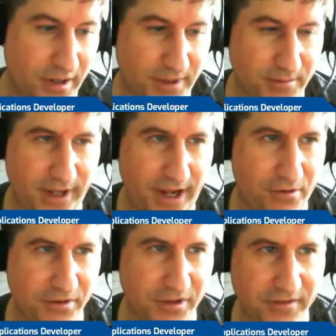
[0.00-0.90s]
I mean, but I
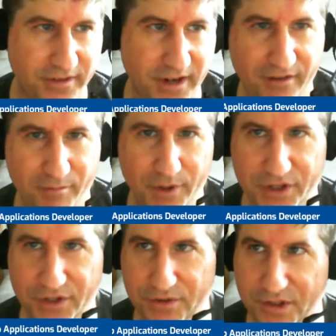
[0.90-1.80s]
don't really even have
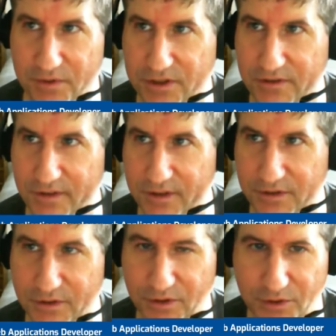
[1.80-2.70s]
much specifically
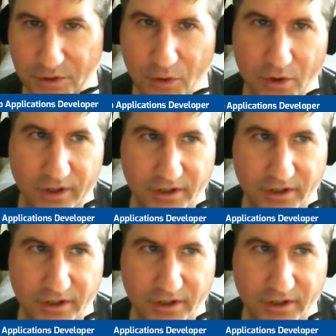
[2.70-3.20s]
to go on,